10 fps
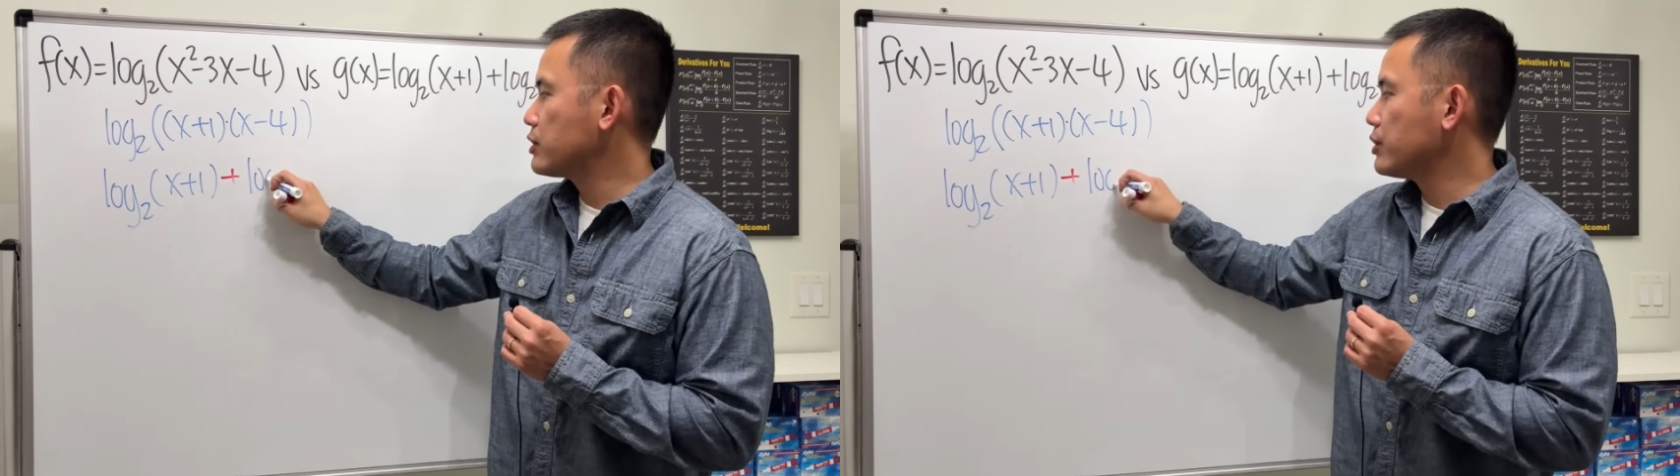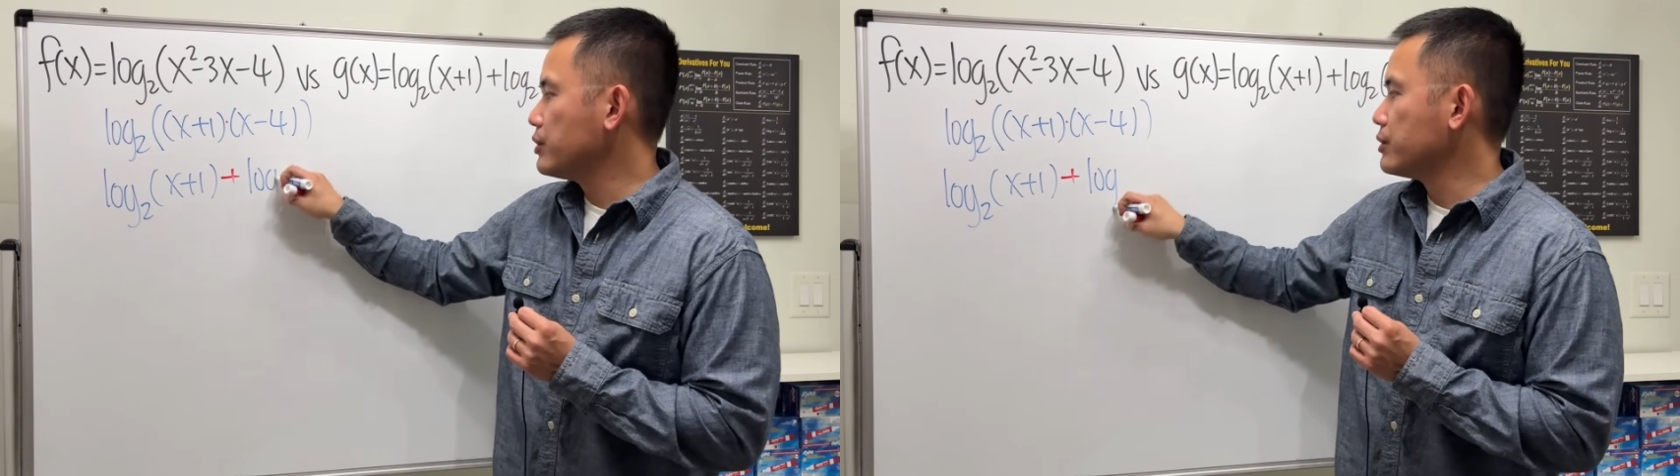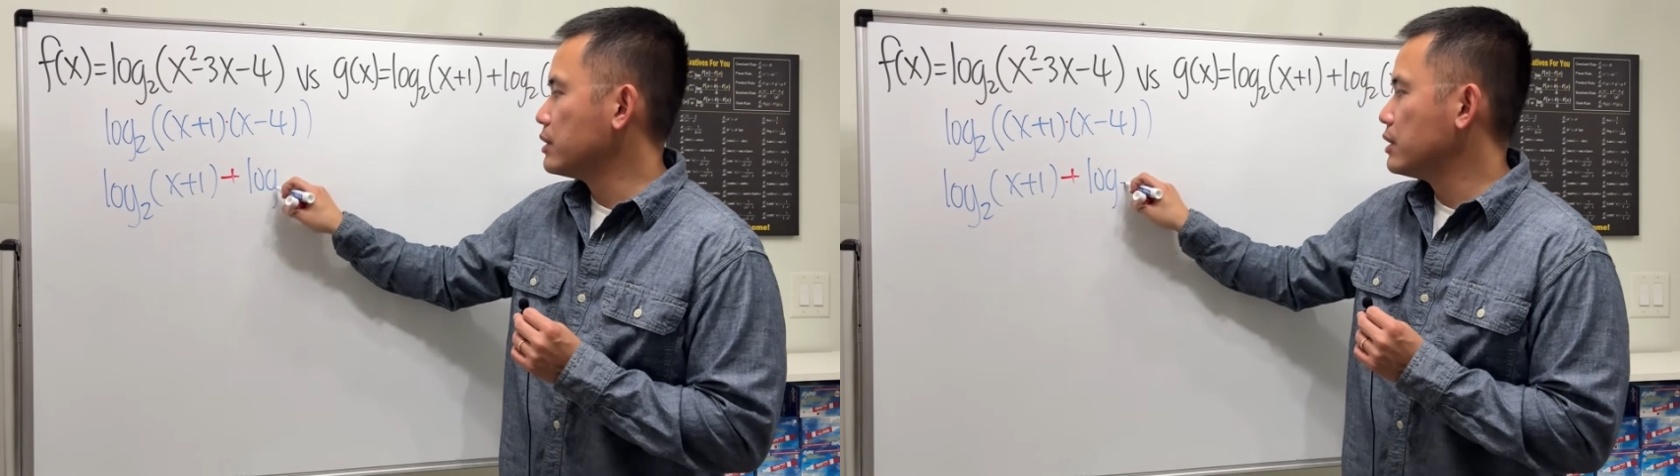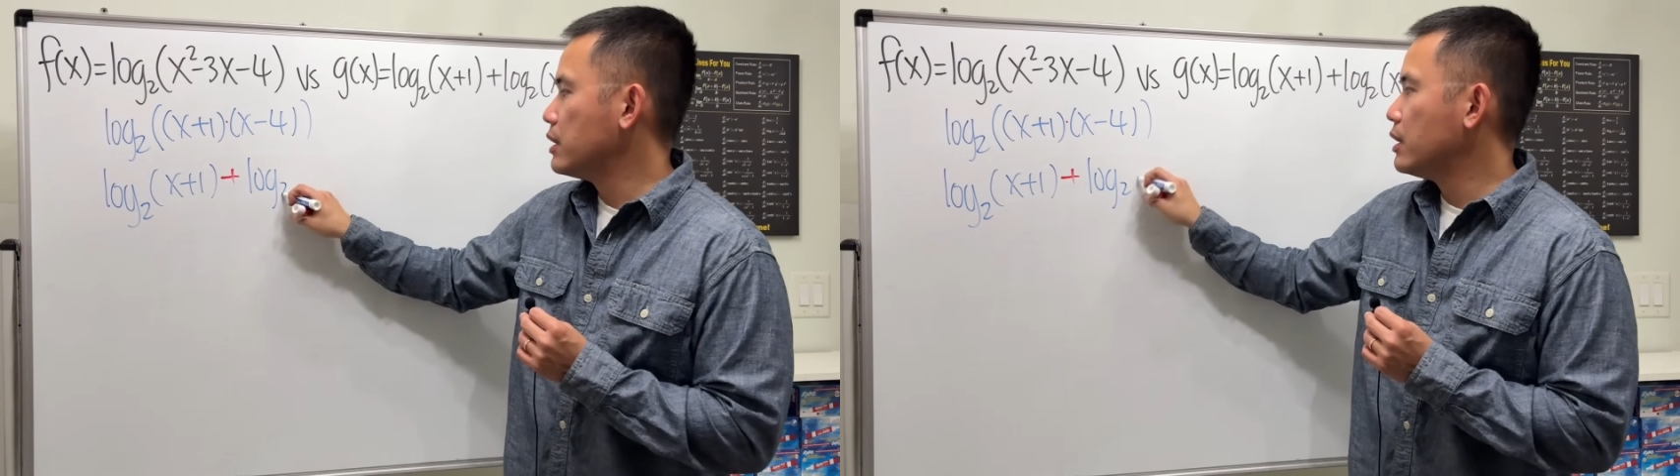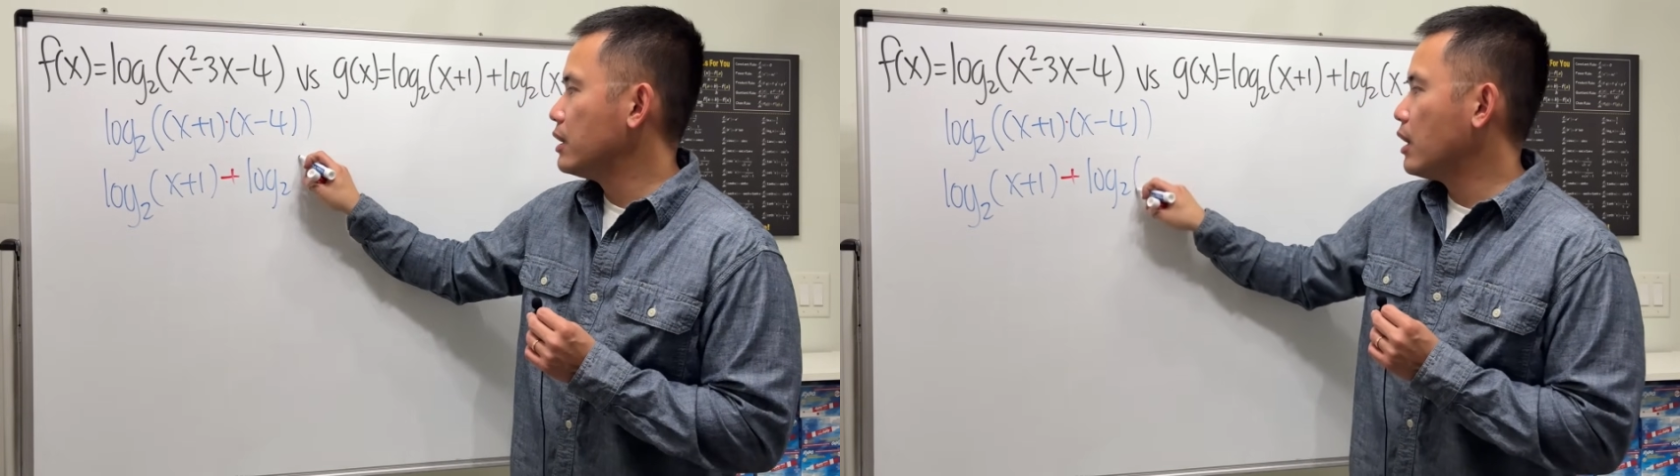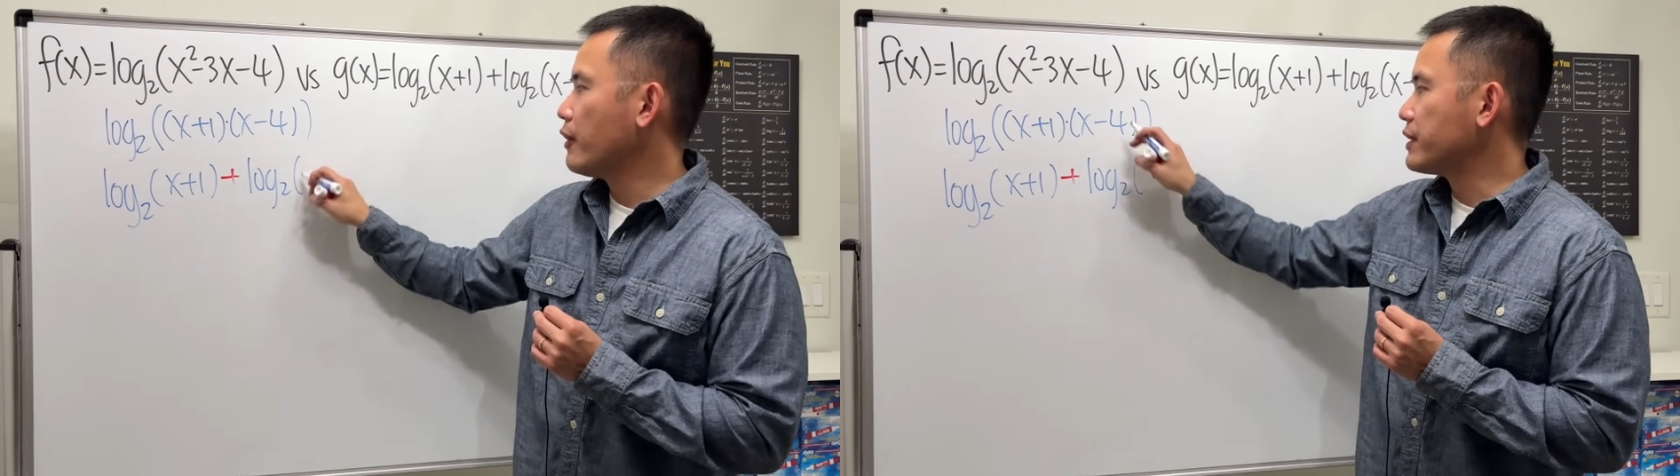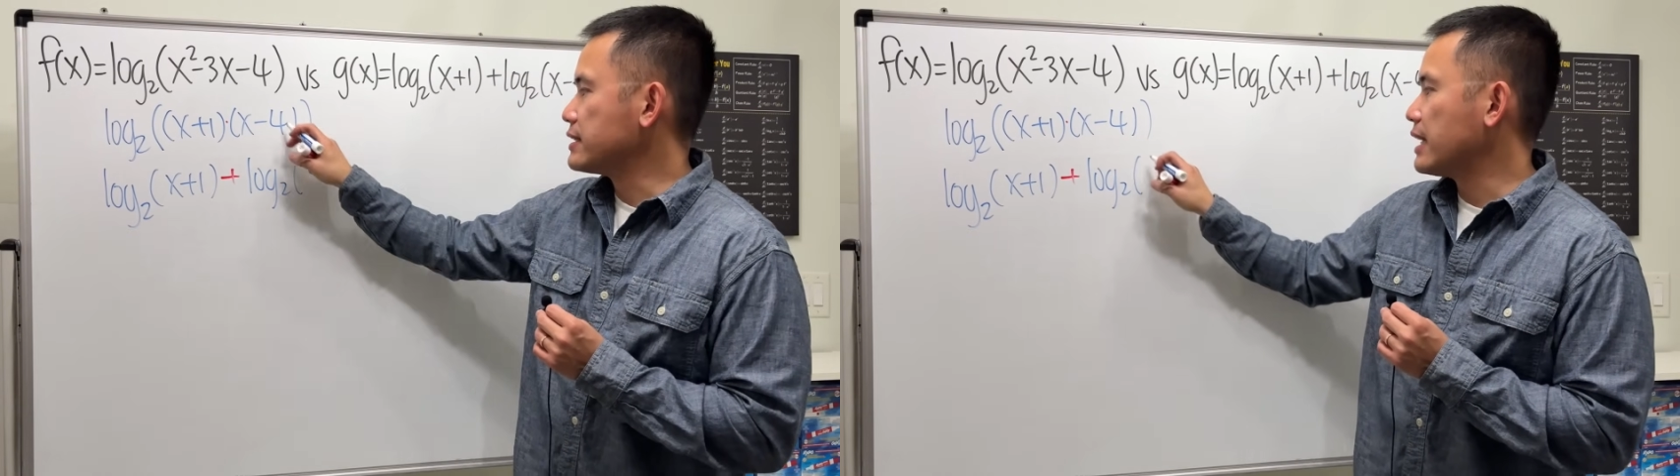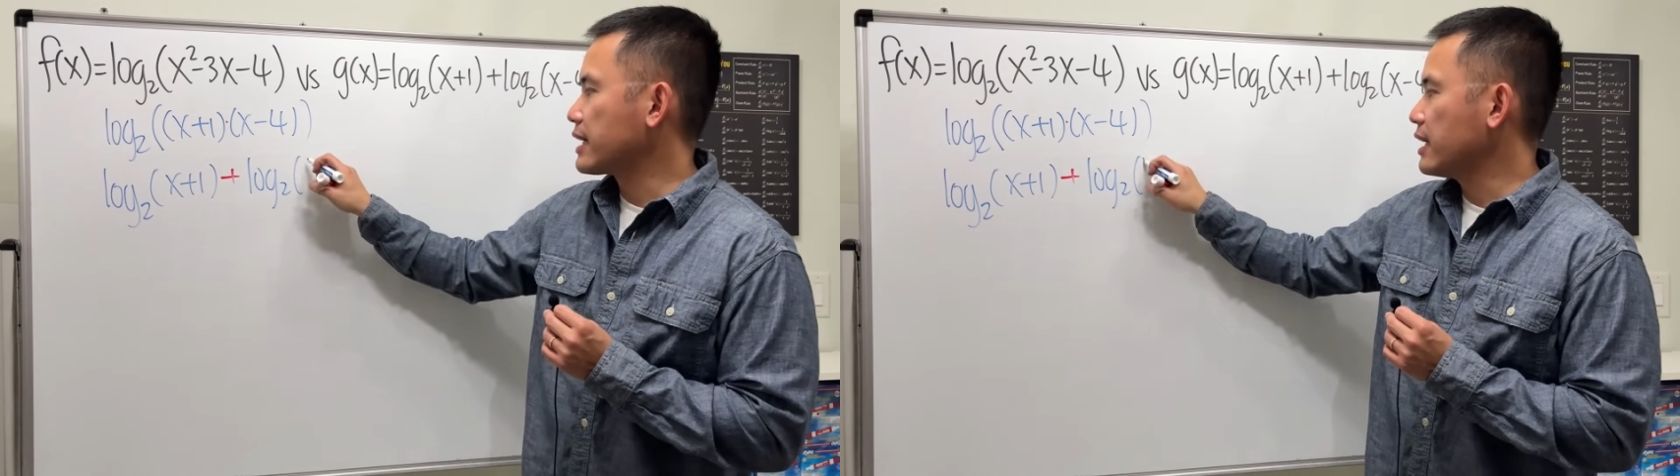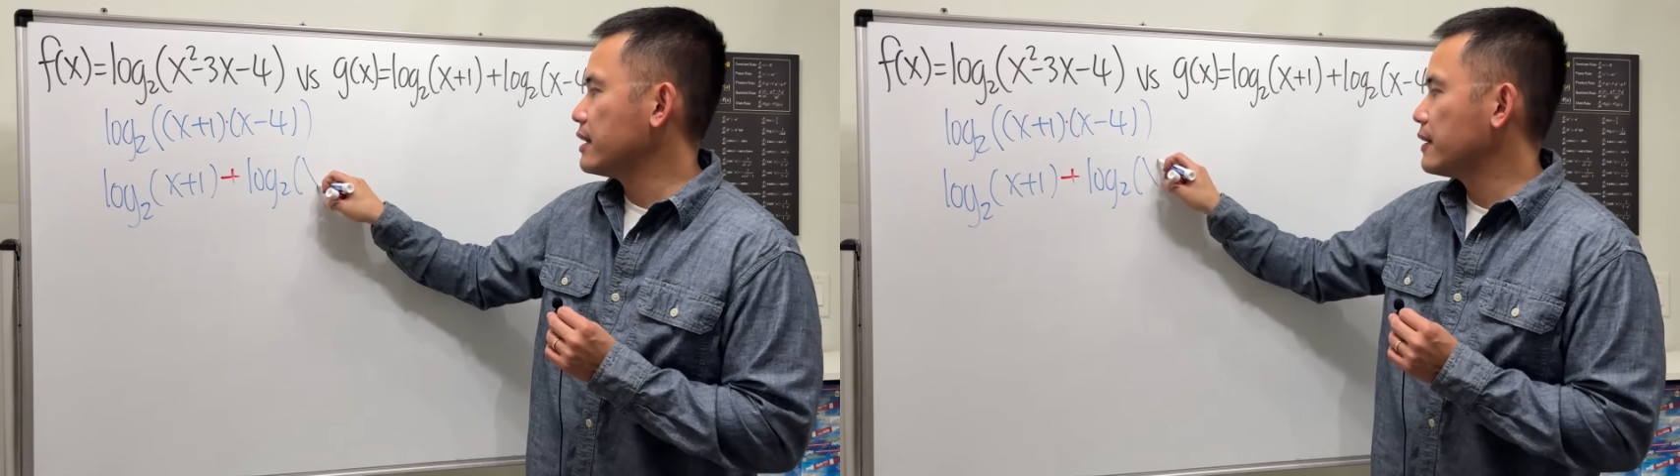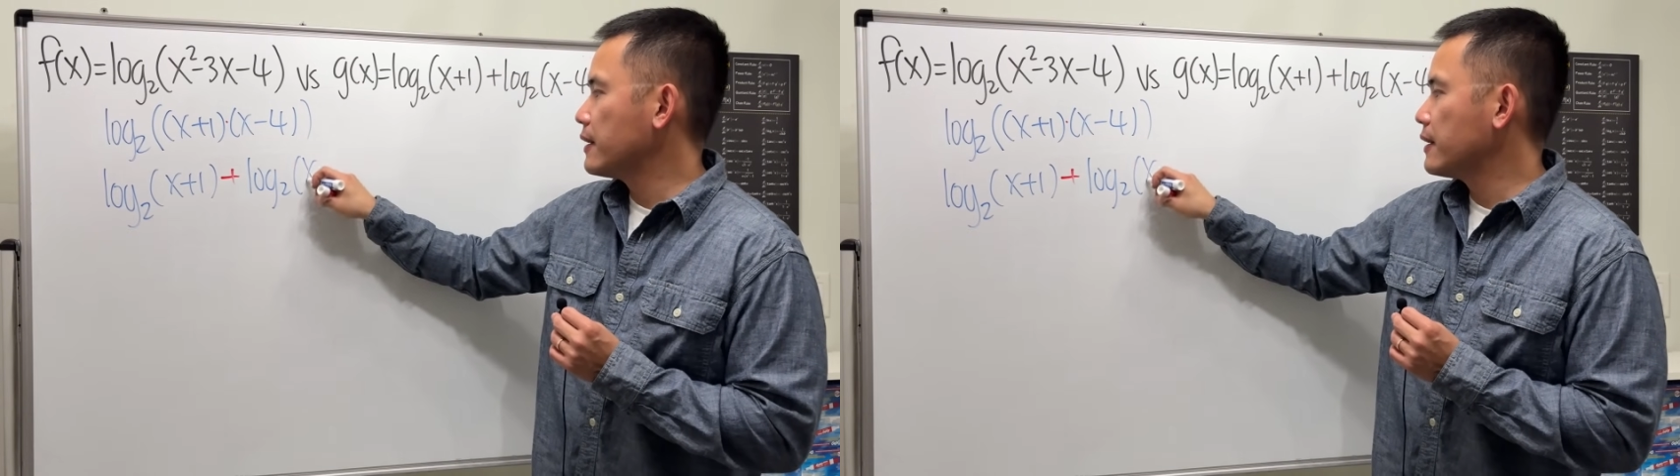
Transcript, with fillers: 2 of the second.